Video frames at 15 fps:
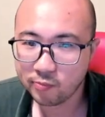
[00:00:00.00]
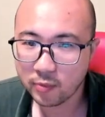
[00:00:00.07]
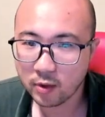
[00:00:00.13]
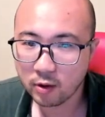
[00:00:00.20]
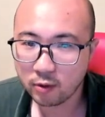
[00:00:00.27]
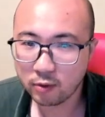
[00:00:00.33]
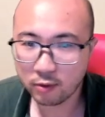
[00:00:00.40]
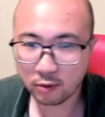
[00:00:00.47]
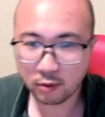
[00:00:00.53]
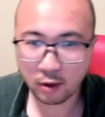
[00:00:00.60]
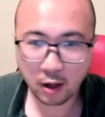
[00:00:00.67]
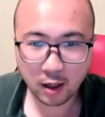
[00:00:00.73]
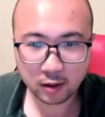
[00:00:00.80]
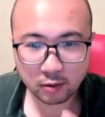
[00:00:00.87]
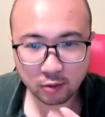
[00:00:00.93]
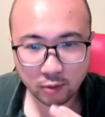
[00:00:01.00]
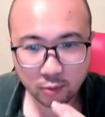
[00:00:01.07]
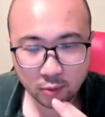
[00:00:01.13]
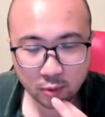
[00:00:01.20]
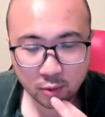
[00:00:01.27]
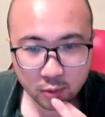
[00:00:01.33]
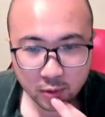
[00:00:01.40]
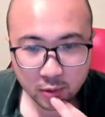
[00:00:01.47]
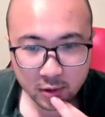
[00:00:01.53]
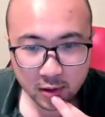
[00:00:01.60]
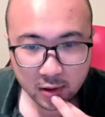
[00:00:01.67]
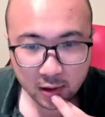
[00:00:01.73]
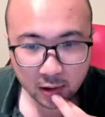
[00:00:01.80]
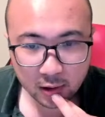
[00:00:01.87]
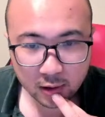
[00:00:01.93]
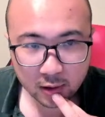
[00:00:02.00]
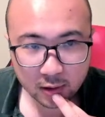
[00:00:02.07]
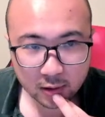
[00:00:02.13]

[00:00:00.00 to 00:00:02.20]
thought through, I think.